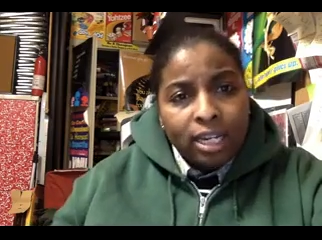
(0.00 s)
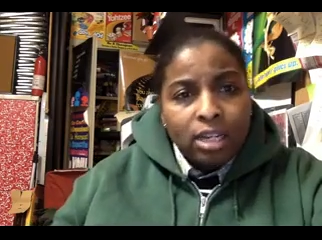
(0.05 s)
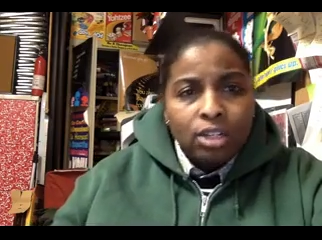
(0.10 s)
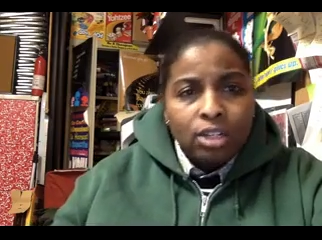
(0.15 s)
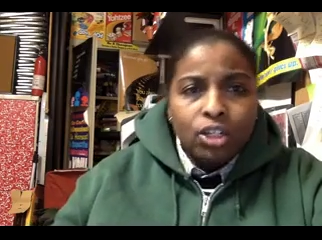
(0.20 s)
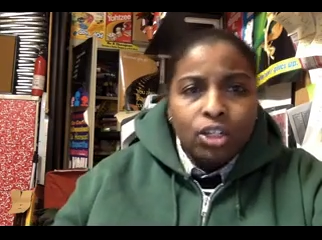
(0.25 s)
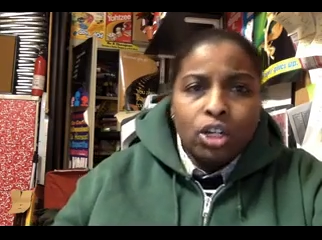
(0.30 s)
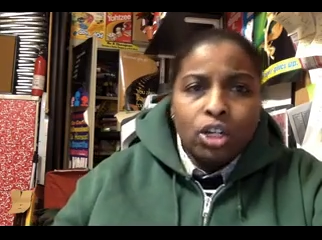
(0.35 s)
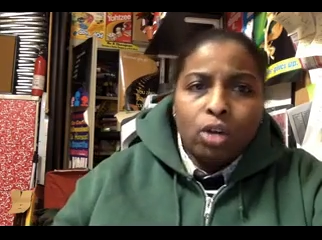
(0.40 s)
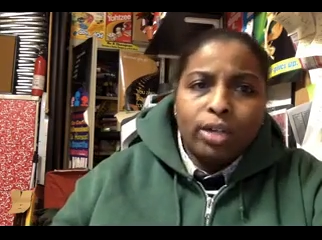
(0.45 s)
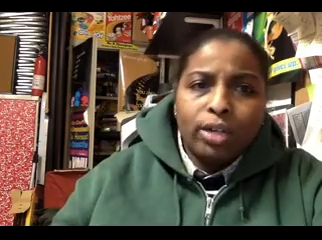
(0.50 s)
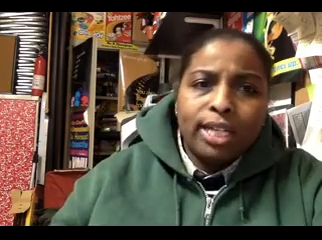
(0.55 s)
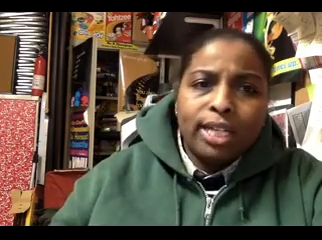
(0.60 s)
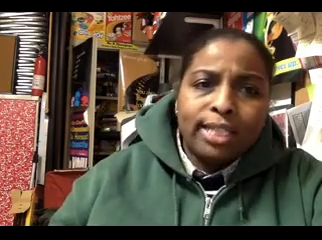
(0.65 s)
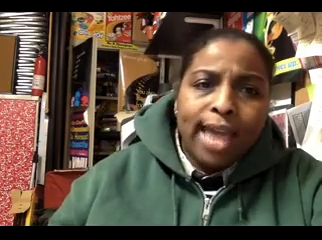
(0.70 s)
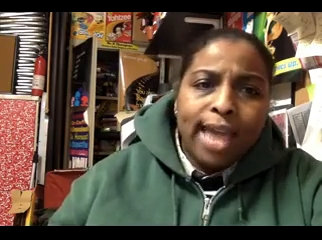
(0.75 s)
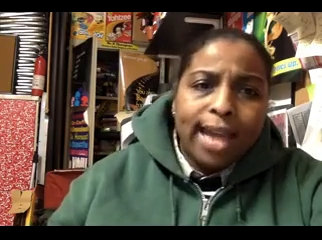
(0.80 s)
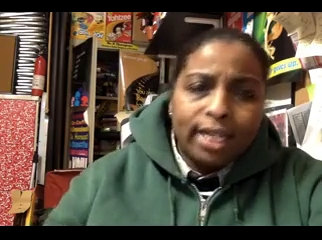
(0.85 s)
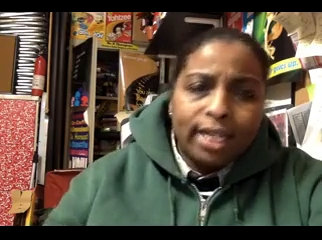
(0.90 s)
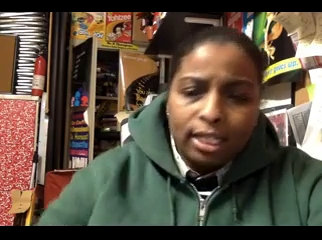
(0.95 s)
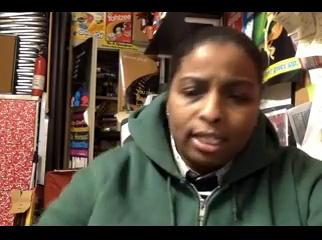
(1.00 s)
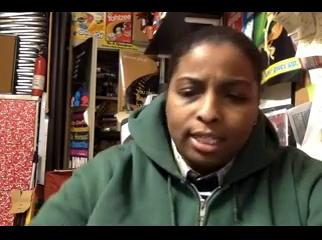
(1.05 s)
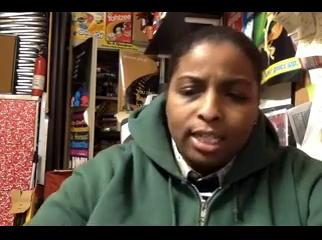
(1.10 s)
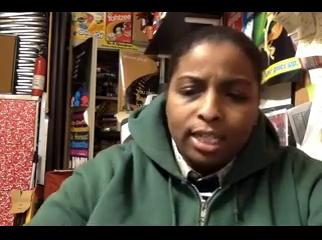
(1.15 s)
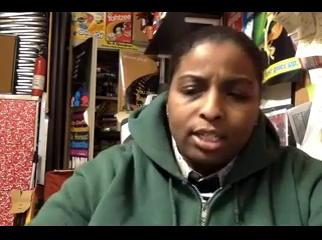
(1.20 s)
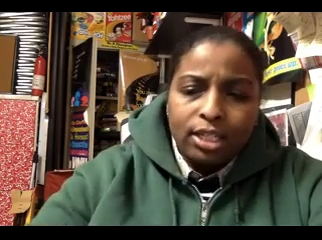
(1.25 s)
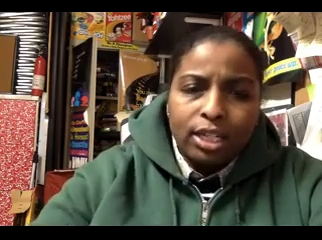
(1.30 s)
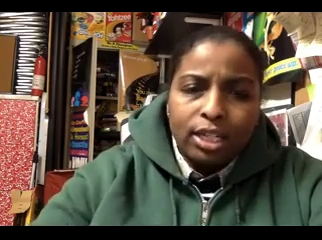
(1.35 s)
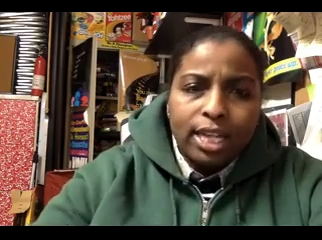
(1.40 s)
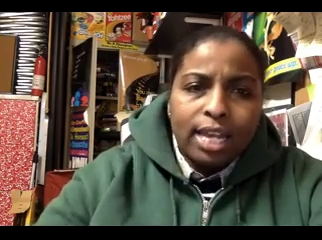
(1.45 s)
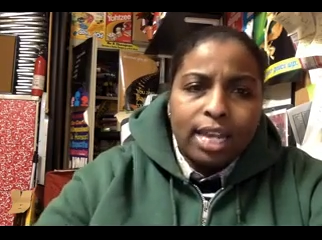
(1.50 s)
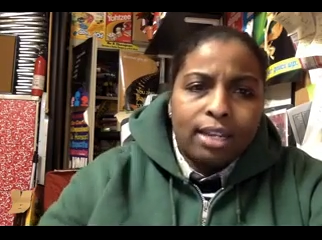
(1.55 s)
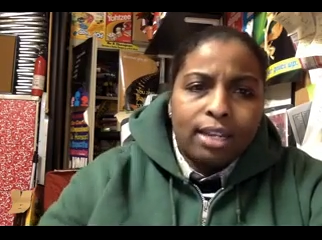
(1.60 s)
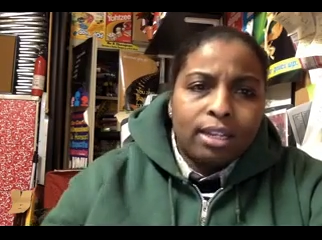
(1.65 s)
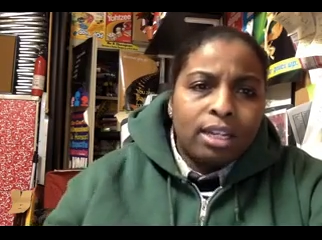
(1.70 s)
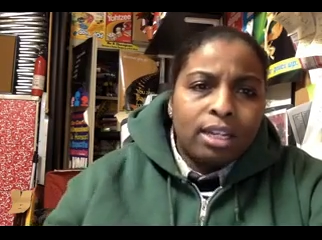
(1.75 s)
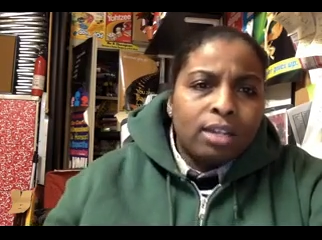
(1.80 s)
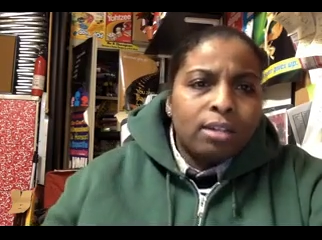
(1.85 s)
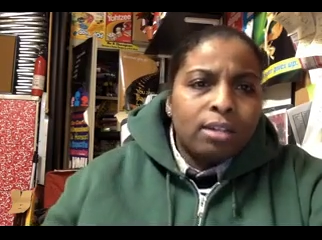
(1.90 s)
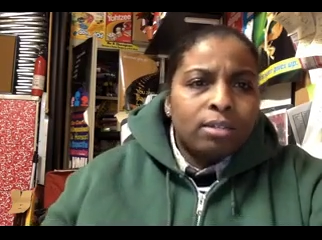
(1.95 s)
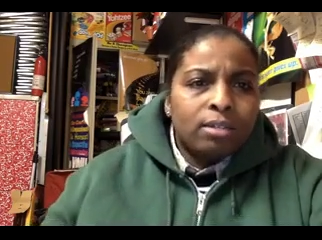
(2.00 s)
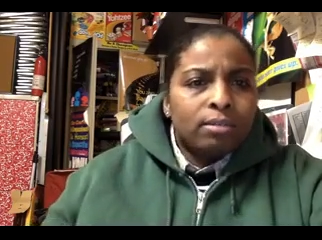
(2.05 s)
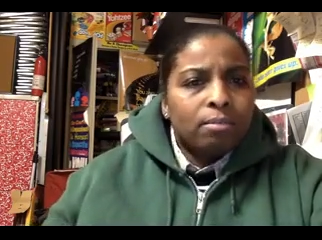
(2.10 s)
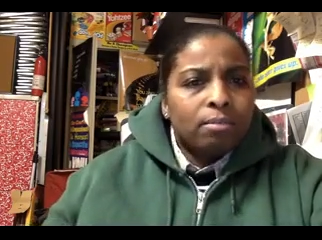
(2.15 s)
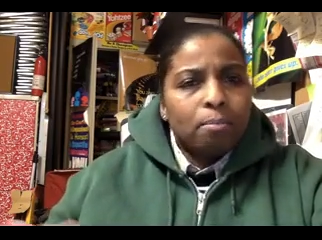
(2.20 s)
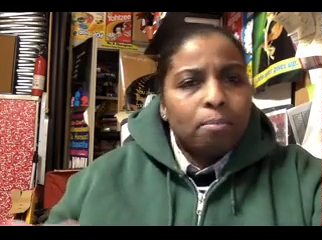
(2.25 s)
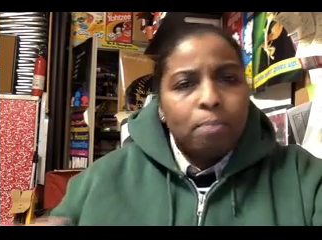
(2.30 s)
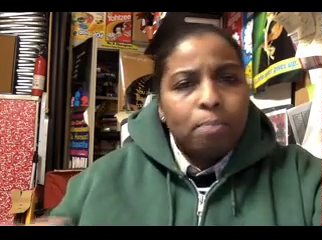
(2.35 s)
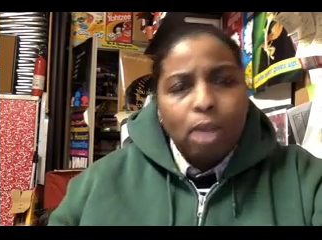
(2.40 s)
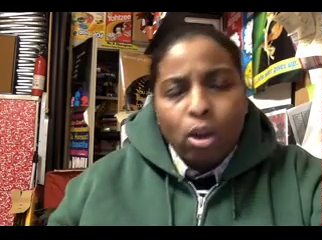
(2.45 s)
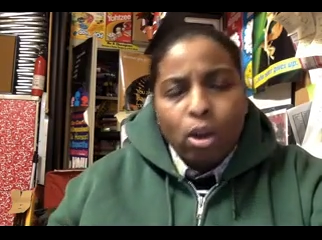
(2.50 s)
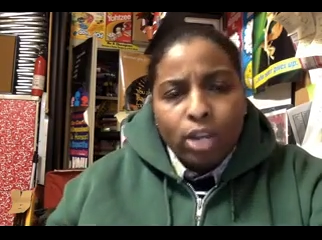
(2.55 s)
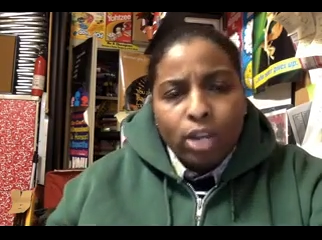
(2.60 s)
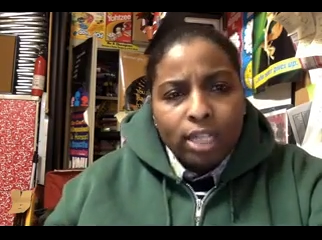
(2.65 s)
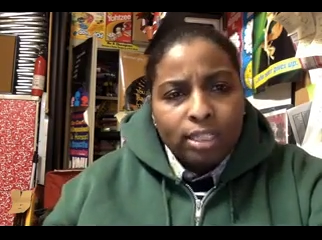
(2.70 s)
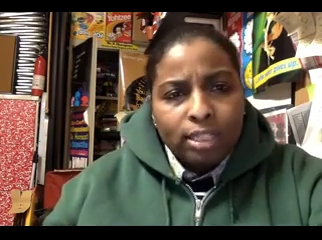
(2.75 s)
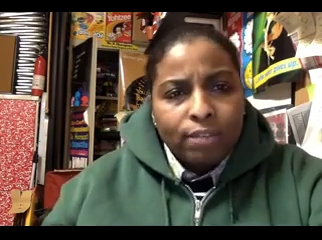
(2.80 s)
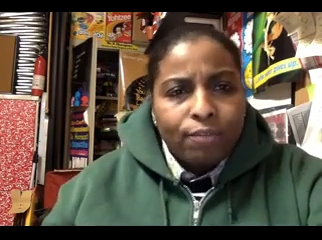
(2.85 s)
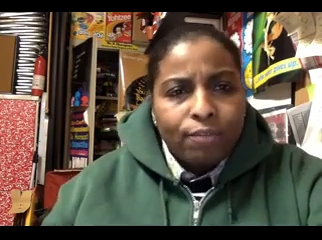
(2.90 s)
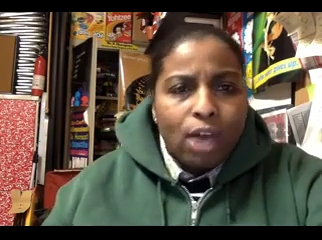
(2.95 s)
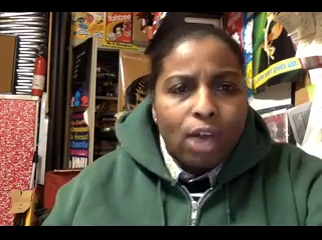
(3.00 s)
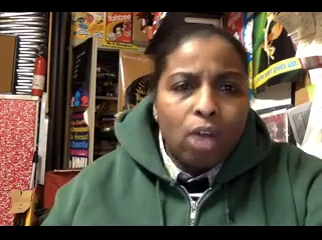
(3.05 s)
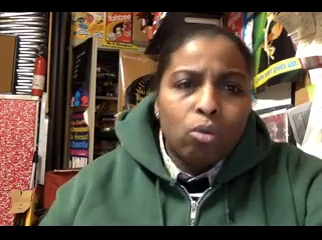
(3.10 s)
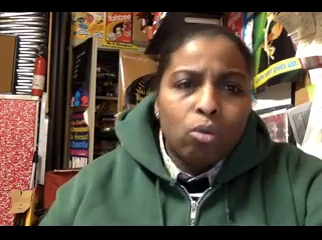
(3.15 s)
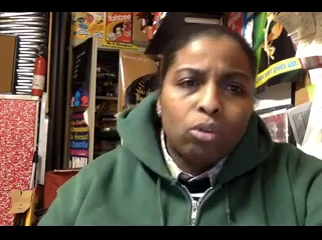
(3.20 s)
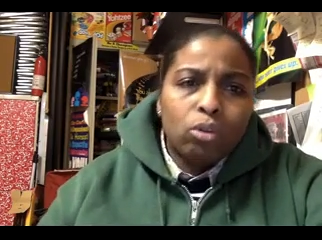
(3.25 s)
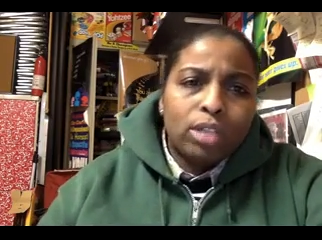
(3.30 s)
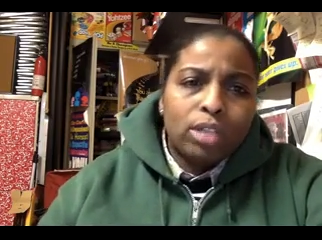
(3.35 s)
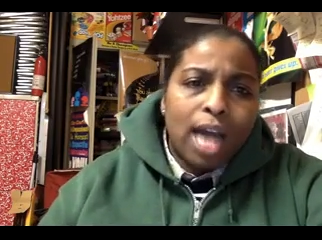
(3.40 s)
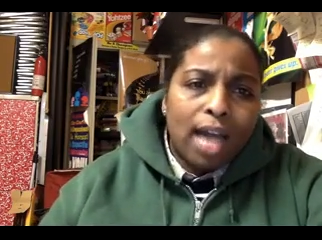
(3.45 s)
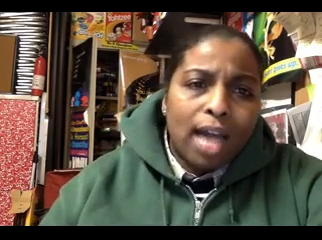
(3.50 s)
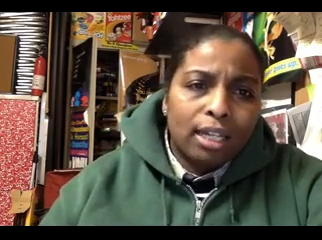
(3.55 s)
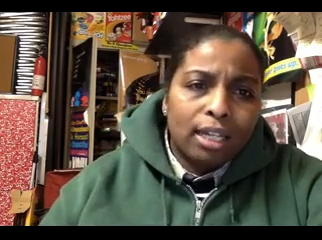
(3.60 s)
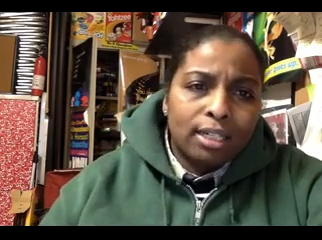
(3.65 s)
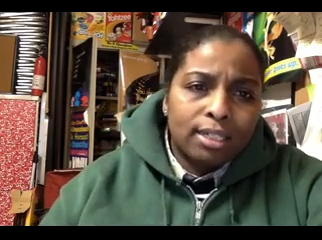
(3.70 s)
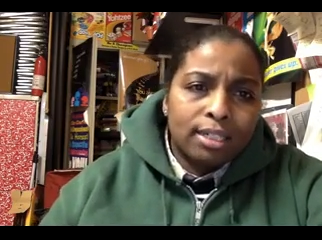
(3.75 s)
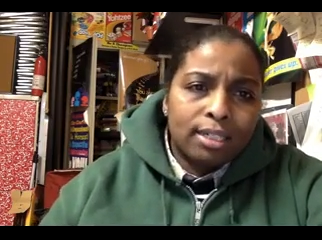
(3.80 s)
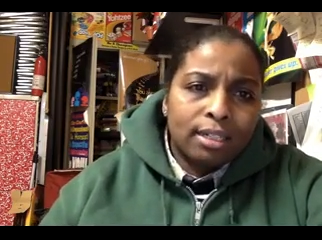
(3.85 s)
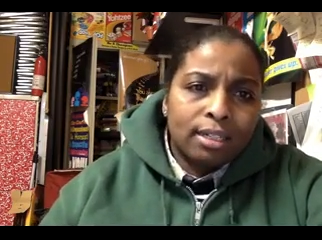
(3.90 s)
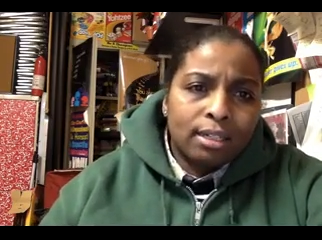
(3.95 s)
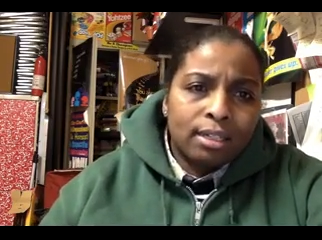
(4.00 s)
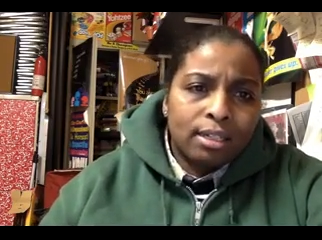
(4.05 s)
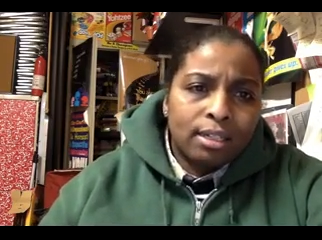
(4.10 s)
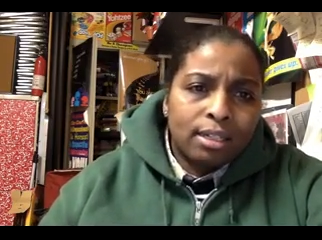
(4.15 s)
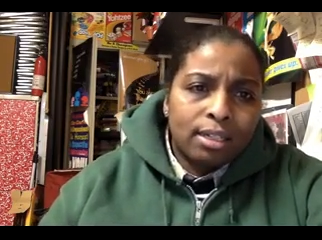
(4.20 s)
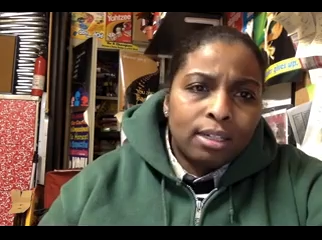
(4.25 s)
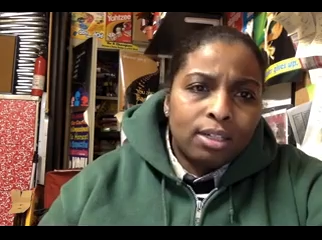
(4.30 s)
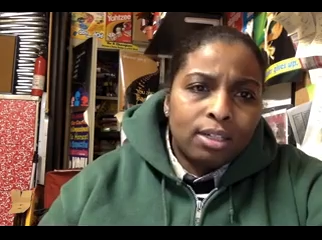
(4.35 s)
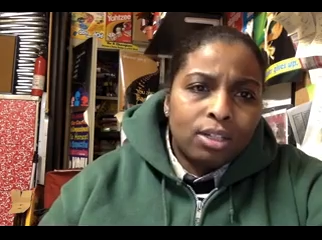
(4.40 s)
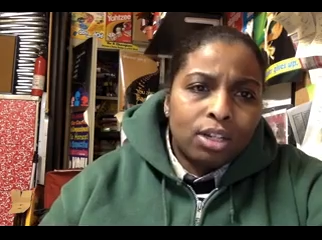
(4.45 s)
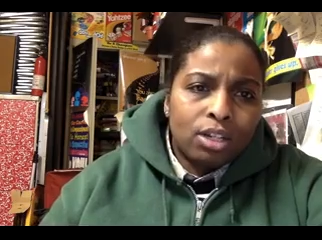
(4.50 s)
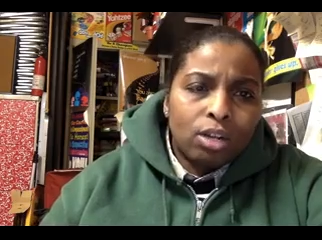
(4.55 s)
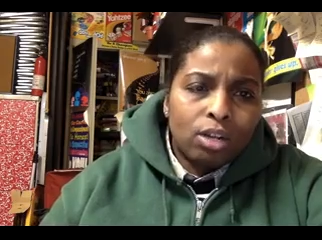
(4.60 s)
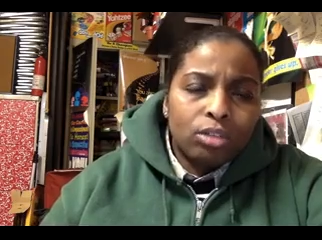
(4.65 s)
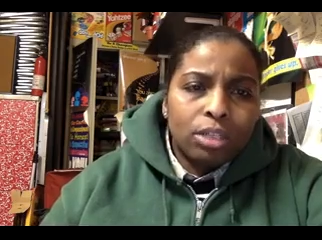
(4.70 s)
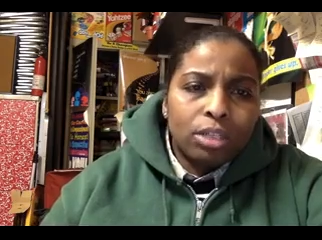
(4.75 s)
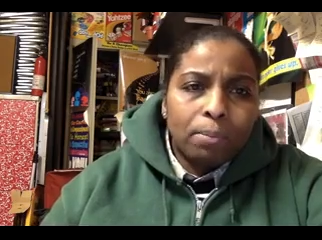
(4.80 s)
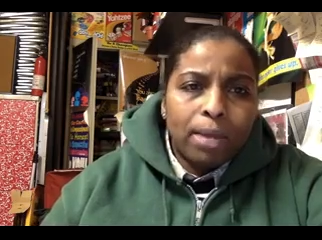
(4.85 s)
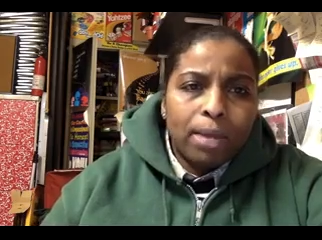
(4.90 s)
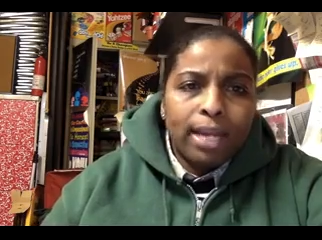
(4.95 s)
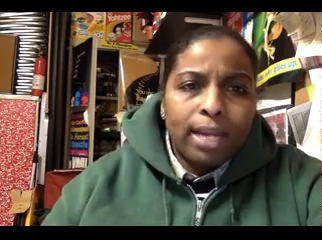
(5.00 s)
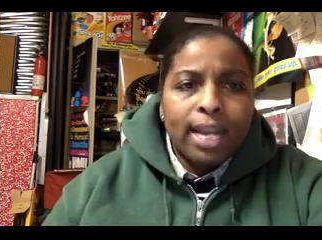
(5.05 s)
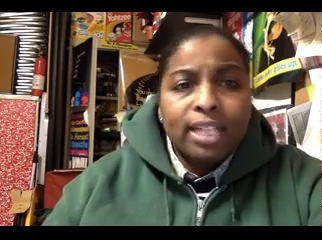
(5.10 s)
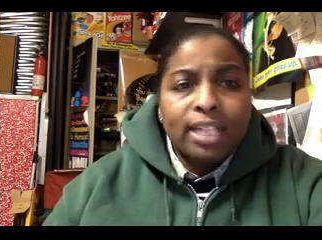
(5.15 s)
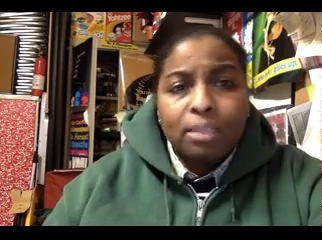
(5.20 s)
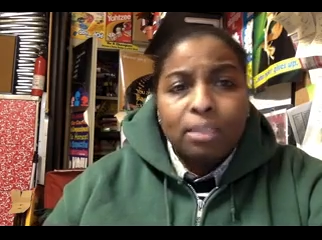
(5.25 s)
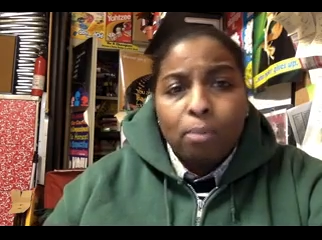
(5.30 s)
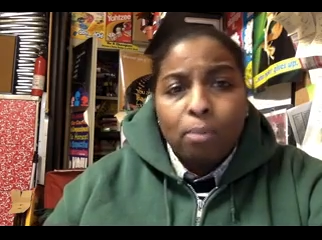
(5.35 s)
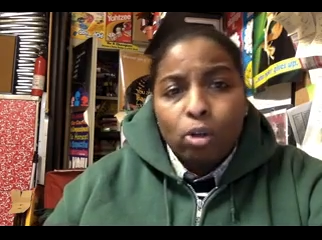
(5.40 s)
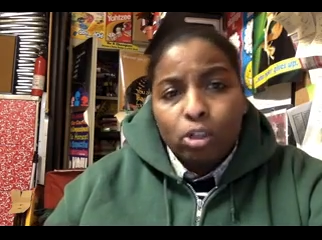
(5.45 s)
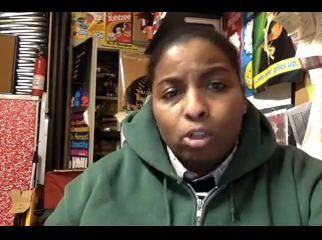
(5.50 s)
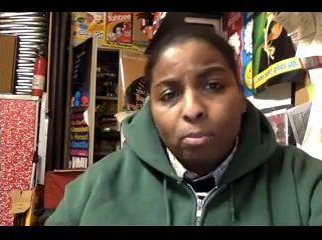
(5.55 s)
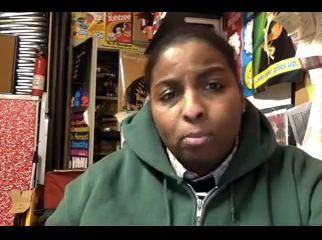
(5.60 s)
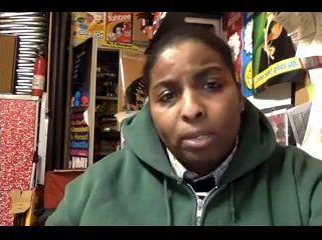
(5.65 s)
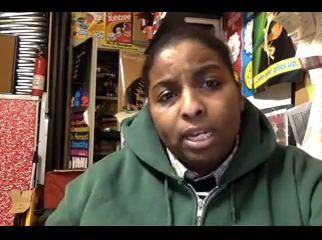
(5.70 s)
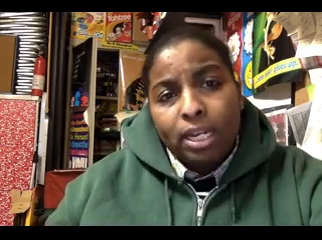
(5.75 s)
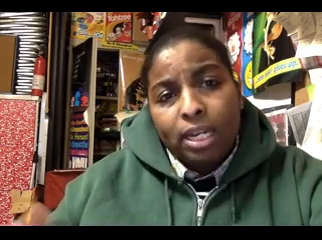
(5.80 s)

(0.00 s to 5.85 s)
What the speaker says: These agencies are getting billions of federal dollars, and they supposed to be